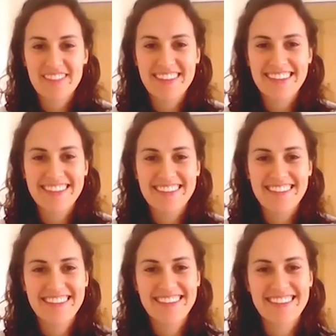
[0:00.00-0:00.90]

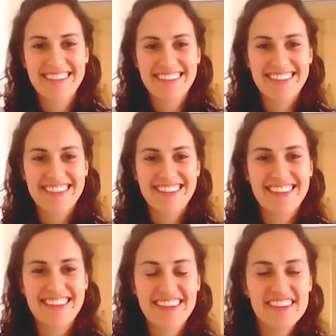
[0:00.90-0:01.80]

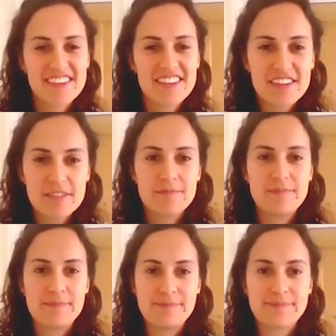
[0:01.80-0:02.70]

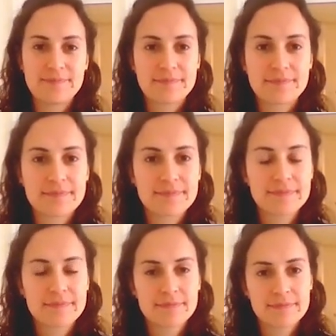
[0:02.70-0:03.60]

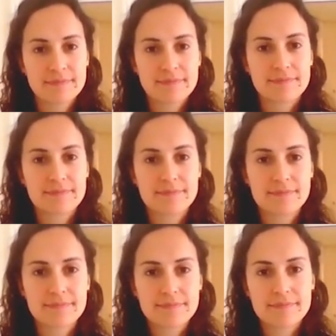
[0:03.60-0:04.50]

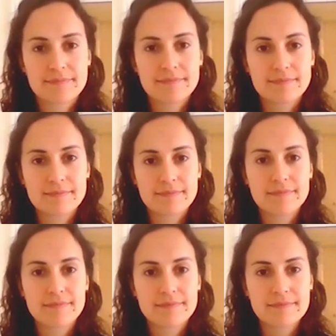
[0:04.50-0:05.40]

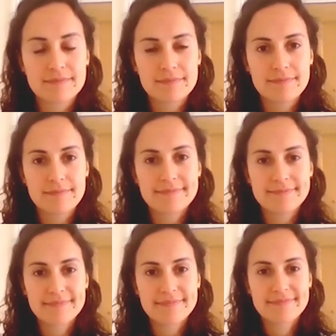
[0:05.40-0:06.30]

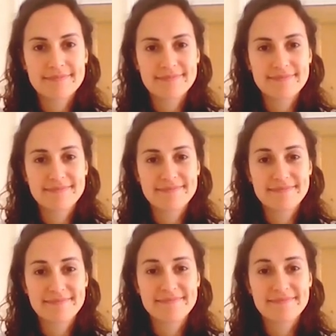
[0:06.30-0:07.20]

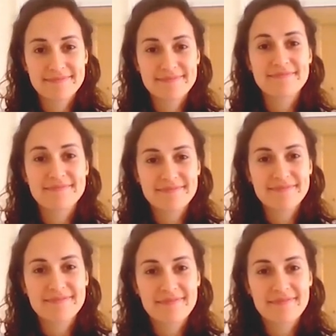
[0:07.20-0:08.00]
The person shown says nothing.